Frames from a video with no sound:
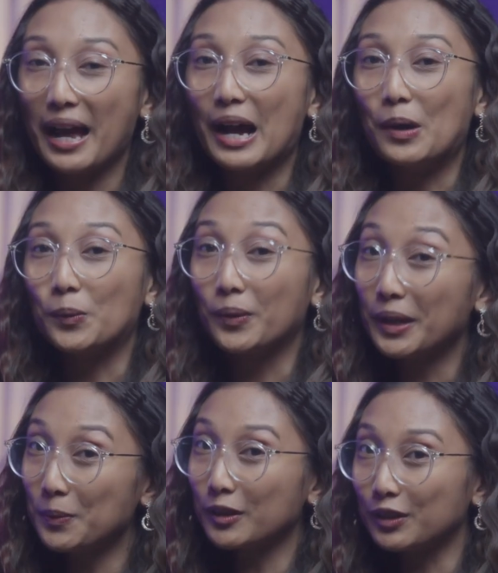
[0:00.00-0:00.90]
how
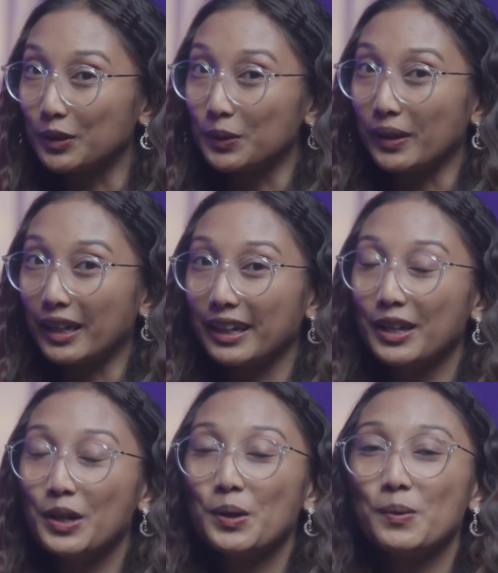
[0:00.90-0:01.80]
we will do it,
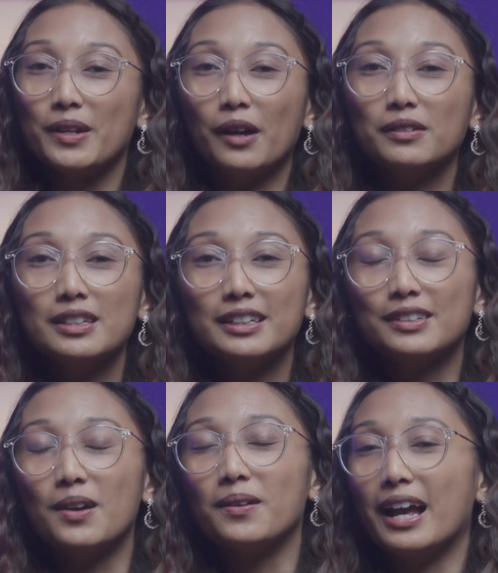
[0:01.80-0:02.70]
we obviously
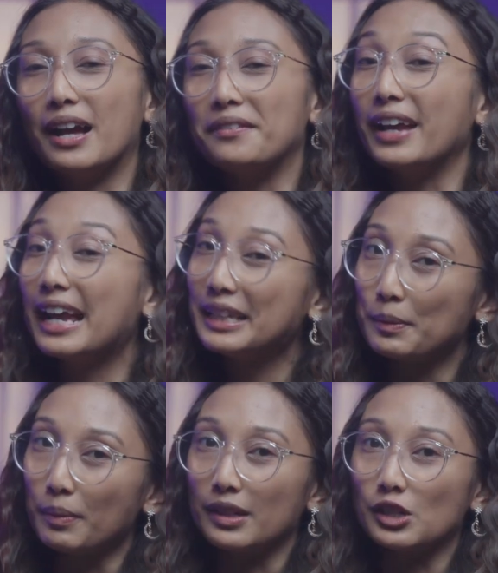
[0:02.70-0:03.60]
don't have any
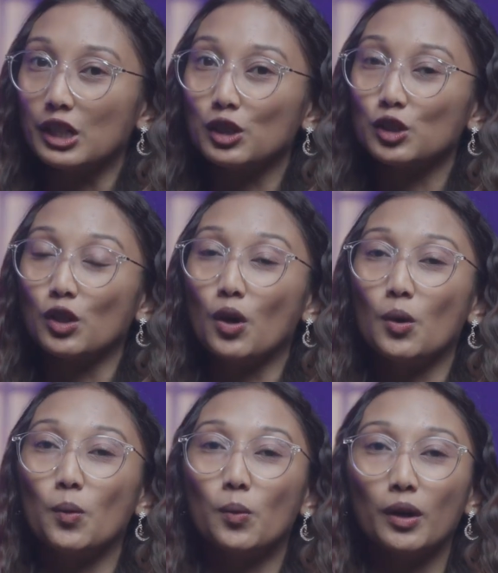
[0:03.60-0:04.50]
budget,
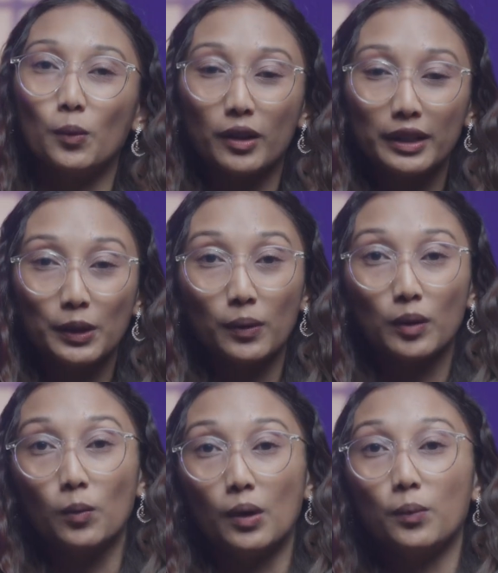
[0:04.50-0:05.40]
so we're working
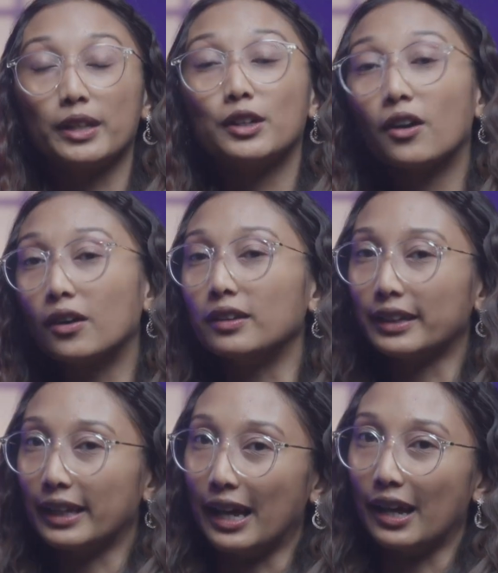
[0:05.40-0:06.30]
with what we
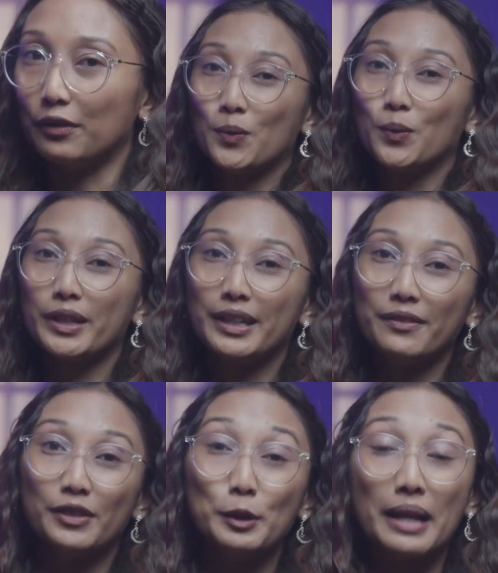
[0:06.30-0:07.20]
currently have. We
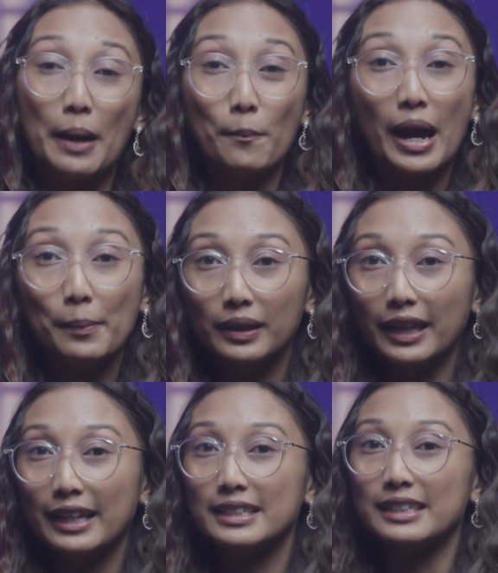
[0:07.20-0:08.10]
filmed at my
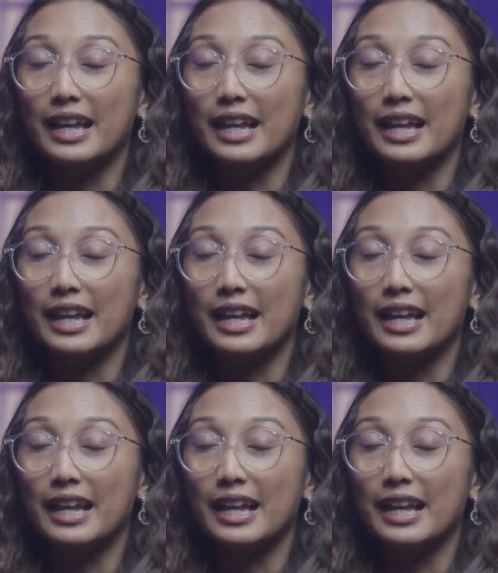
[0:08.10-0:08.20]
place